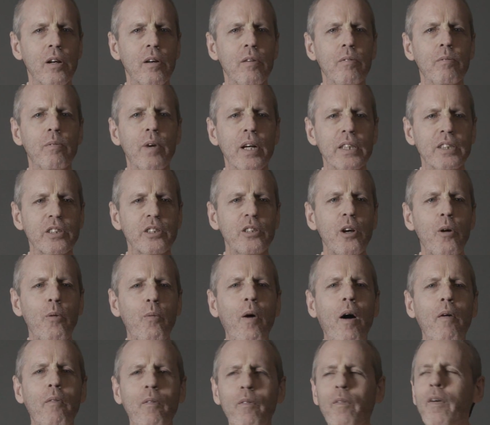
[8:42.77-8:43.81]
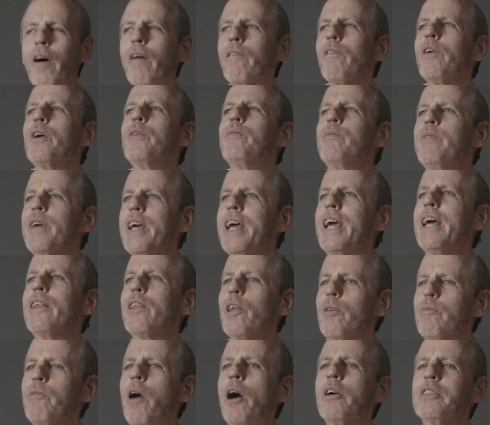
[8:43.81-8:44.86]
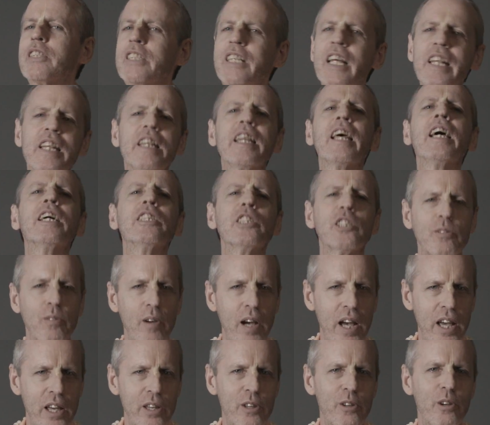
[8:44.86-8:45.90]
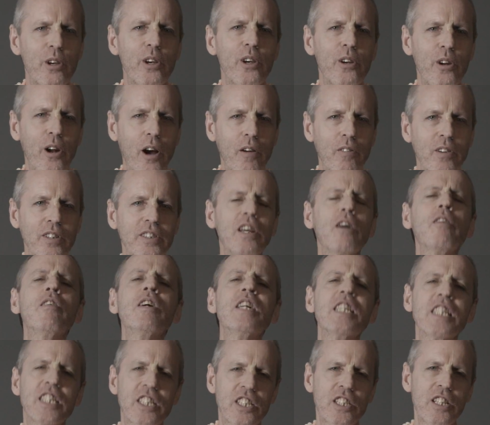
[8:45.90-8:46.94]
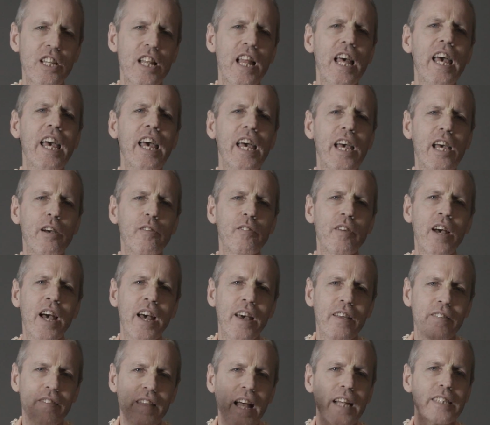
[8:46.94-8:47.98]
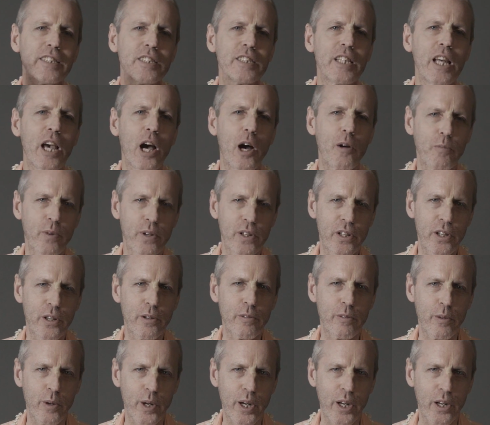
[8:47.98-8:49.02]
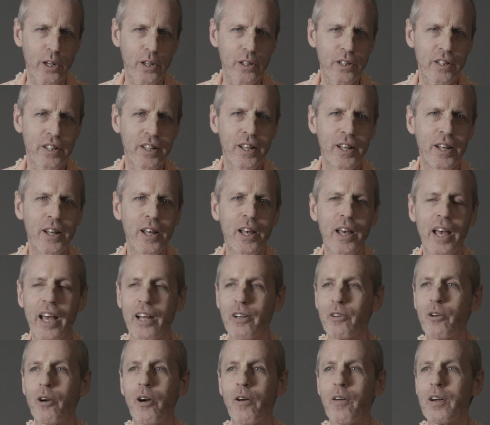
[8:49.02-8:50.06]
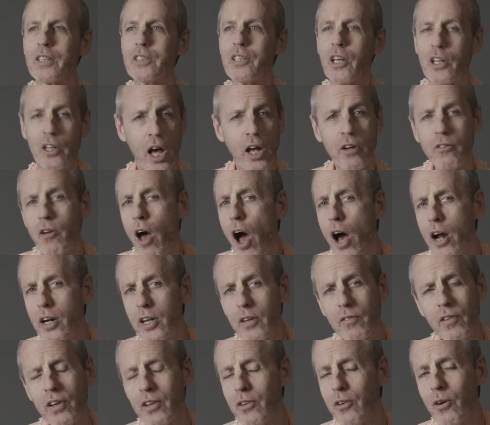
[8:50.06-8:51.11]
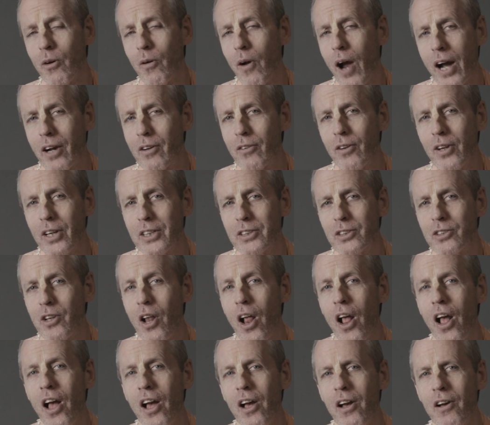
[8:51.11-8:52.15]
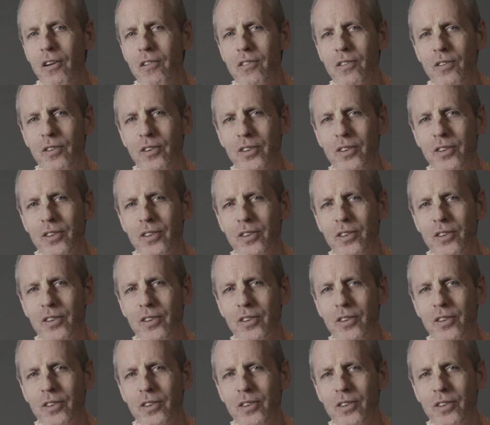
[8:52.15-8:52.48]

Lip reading: But so what would be the most intense way you could offer yourself? Slave. That's the operative word. And Guru Maharaj said, I'm not even directly slave.